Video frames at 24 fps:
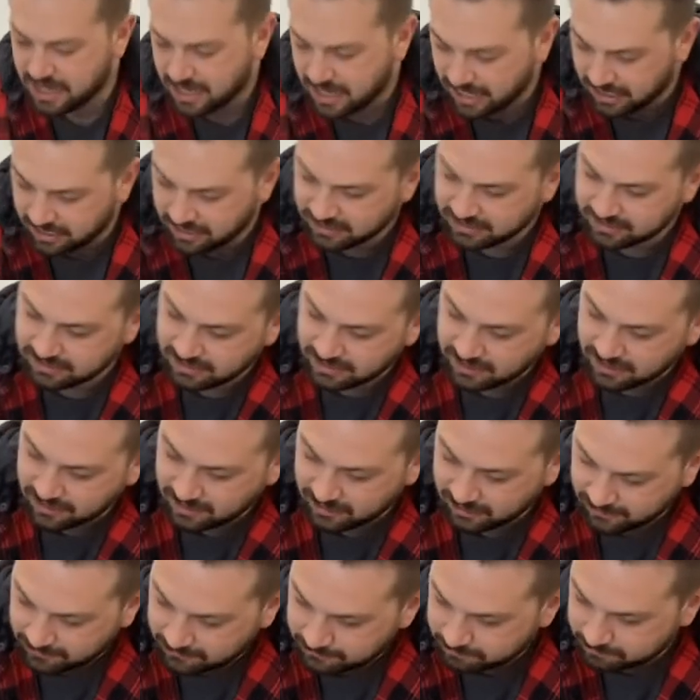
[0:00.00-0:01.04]
And
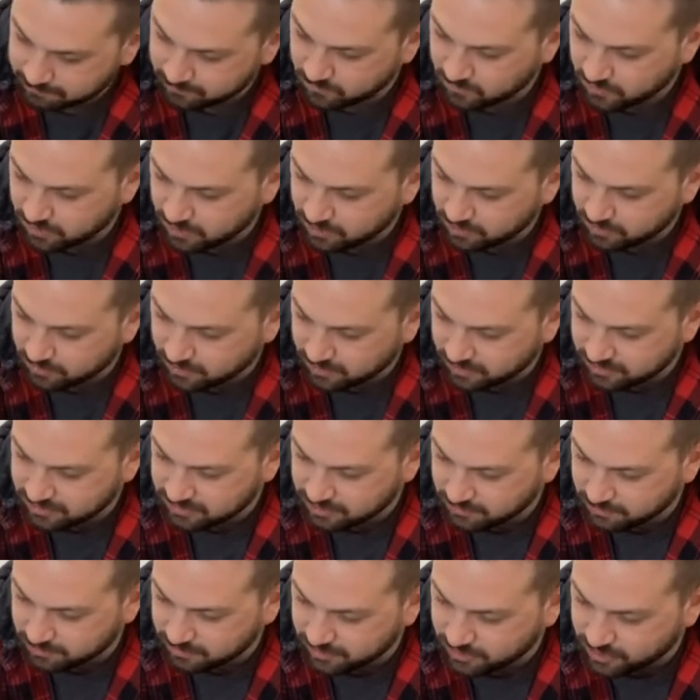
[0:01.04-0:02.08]
then you are
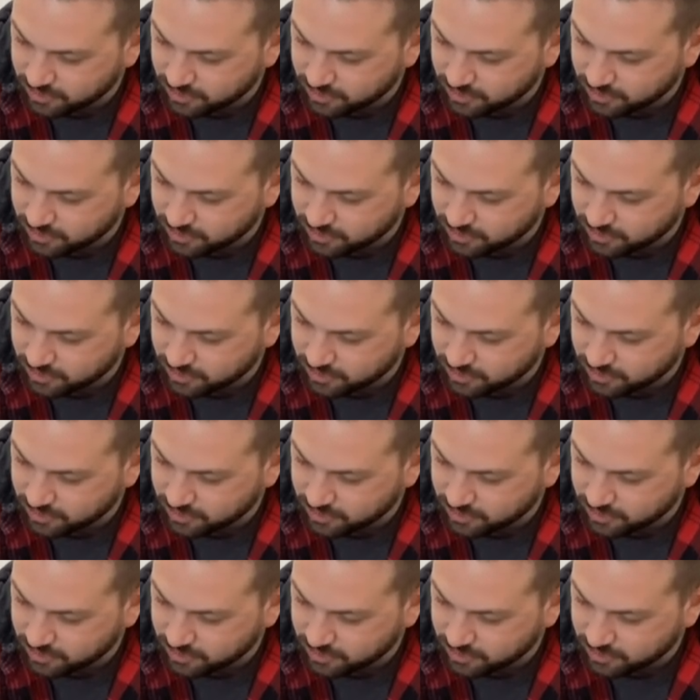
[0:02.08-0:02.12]
simply